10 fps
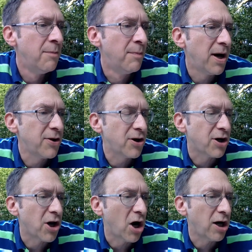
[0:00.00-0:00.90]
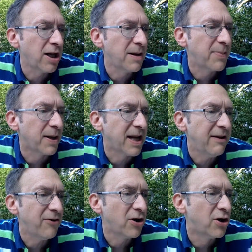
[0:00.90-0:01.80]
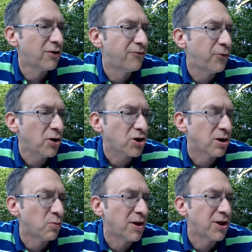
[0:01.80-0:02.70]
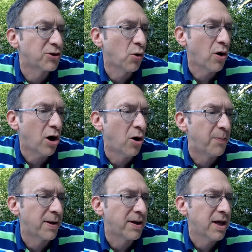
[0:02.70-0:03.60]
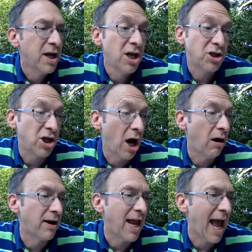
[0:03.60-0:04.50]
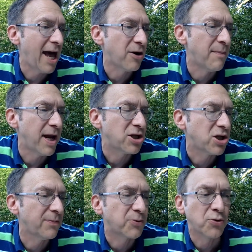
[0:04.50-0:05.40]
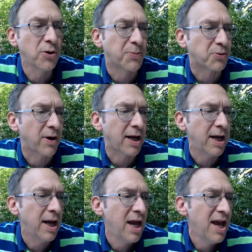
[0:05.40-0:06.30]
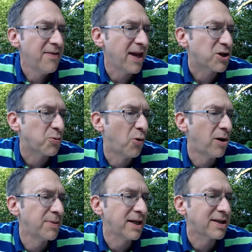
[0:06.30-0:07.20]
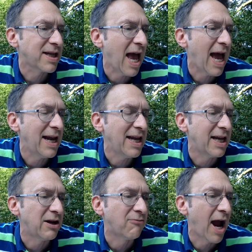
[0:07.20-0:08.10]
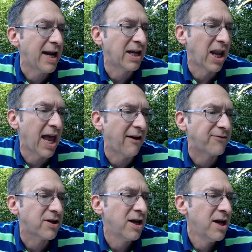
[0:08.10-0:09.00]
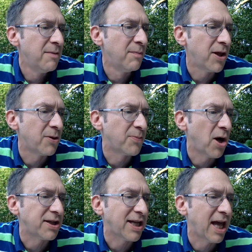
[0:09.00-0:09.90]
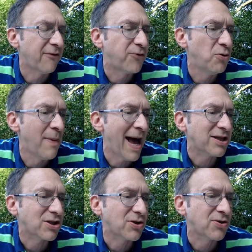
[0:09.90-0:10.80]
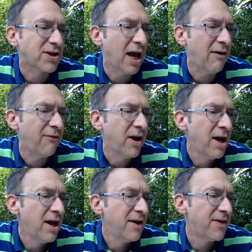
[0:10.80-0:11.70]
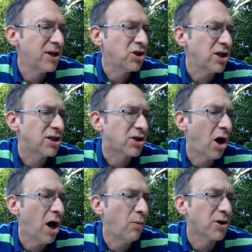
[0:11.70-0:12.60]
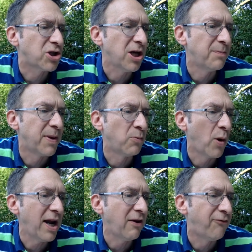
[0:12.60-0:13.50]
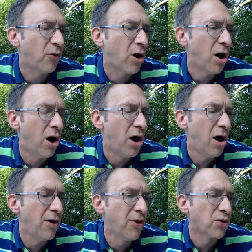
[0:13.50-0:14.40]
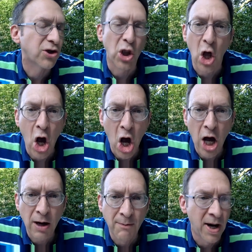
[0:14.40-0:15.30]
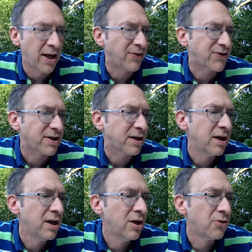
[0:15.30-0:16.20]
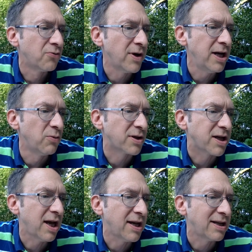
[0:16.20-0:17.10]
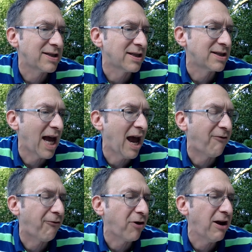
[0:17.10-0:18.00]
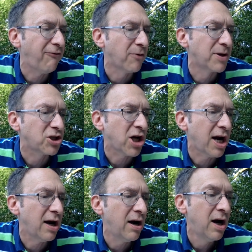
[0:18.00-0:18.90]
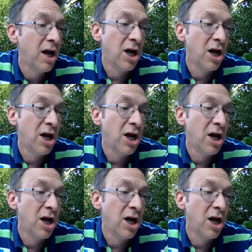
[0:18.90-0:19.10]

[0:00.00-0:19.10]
Mother could hardly believe her good fortune when the door opened. She already had her makeshift troops ready. They swarmed inside, hitting right and left. Mother brought down a few masks herself. Then she saw what she had been waiting for all those long months. Rita was cutting Tendai free from a chair.